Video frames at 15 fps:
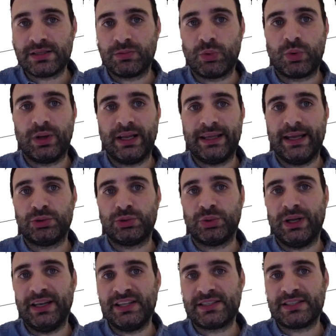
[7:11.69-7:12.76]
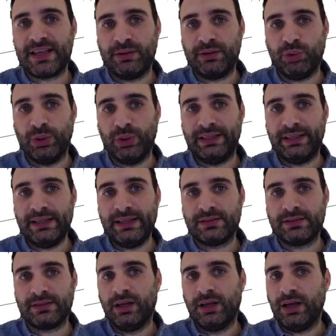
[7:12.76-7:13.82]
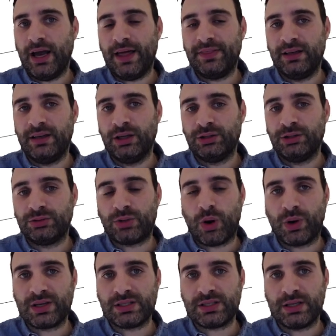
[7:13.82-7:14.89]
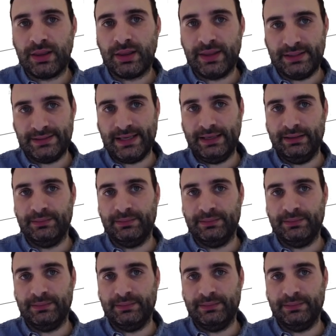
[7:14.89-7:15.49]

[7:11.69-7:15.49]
we're going to get to at least 7.8 and then towards the 10.